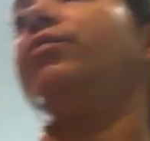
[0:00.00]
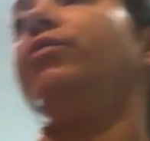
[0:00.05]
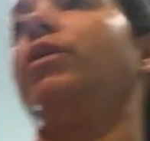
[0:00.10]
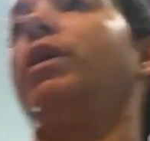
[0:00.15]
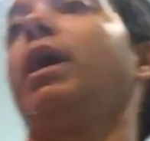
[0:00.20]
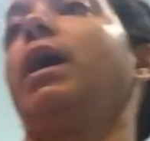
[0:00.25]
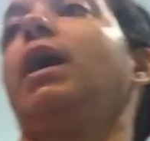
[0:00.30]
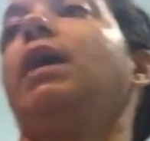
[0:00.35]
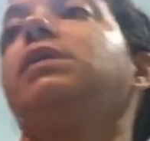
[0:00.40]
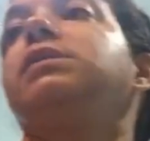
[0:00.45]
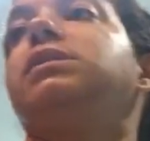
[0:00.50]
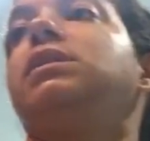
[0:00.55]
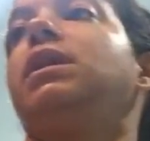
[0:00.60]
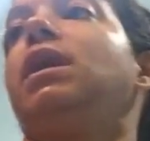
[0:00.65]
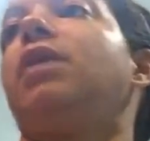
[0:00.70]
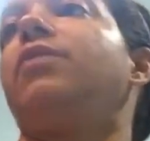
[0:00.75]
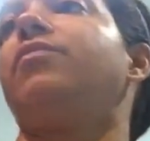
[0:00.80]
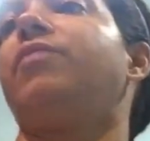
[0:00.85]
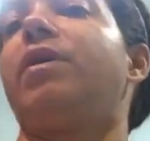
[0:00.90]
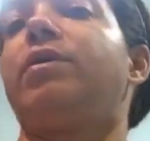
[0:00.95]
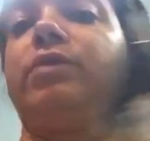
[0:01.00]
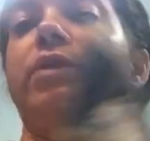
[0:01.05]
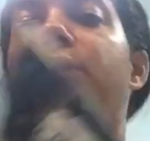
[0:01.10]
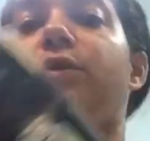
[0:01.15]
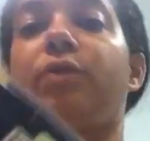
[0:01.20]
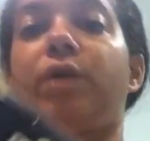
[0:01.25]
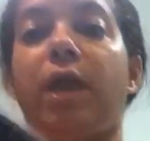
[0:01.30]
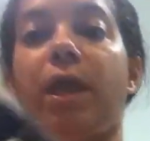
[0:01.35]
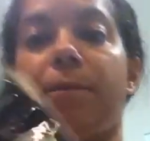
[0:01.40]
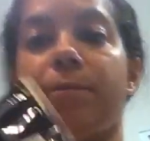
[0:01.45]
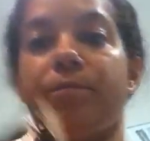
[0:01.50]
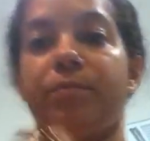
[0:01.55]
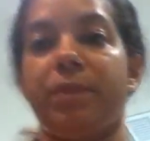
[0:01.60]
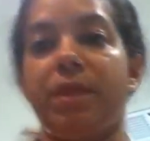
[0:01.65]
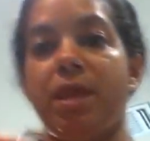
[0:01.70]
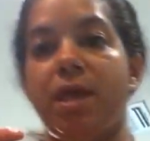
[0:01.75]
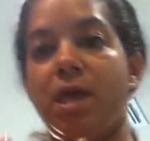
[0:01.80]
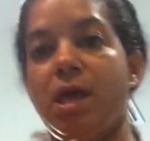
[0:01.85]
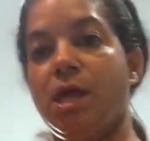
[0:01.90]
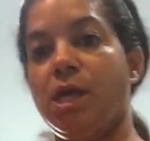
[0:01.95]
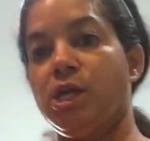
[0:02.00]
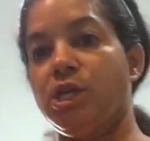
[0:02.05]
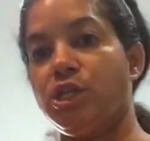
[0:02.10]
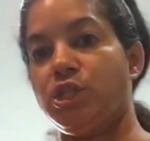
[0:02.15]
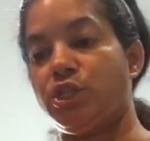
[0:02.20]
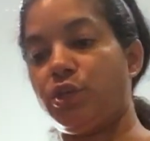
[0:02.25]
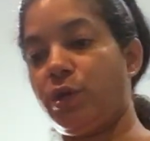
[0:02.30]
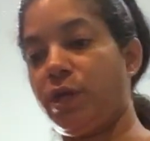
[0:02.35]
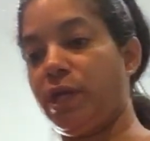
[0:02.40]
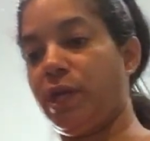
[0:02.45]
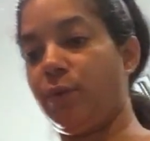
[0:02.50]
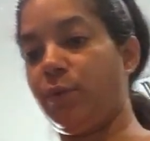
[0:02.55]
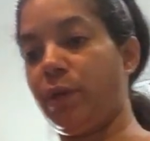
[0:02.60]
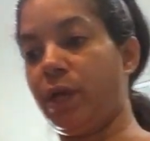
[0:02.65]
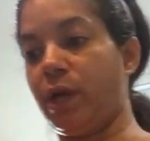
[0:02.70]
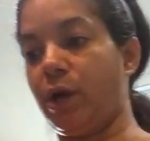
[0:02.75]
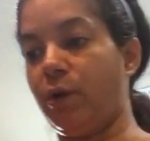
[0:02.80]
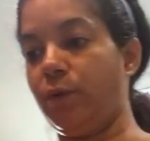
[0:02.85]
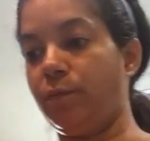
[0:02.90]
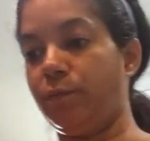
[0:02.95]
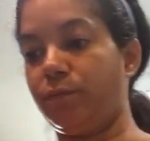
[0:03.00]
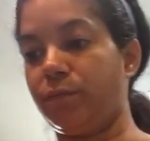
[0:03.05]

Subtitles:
Okay, I see, I found it. Okay, so here we go.